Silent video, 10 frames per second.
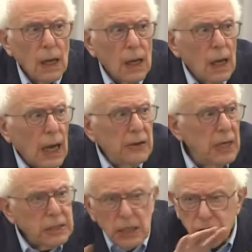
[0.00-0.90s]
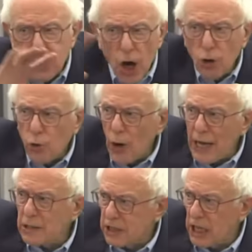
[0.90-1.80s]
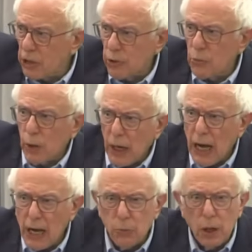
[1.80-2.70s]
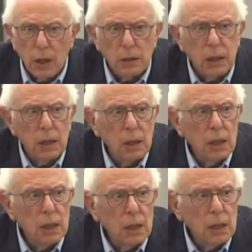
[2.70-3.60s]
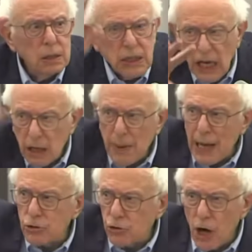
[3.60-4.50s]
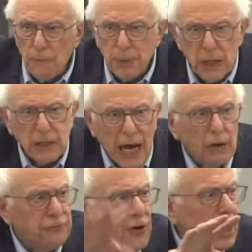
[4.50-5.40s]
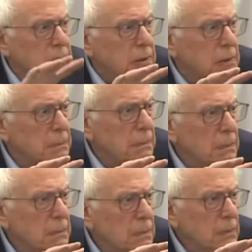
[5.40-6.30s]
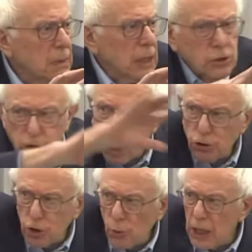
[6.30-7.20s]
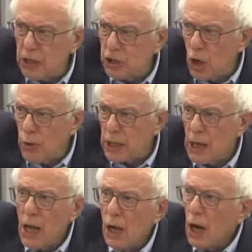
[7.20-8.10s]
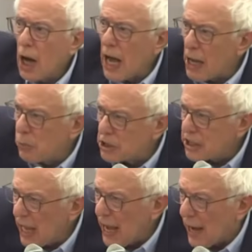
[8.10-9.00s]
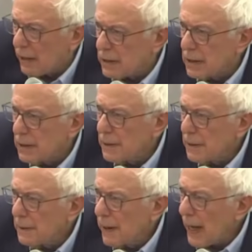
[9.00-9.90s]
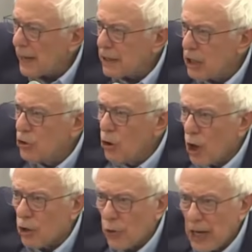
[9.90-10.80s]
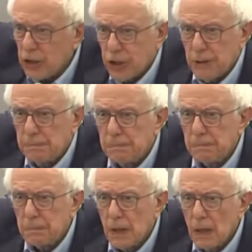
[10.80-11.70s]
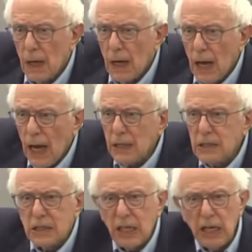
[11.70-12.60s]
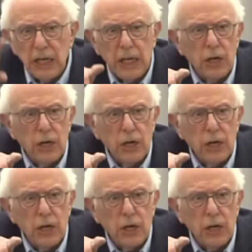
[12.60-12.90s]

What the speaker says: And this is no great secret. What I will say about Trump, he's out front. He shows you what he's doing. I was there at the inauguration, and seated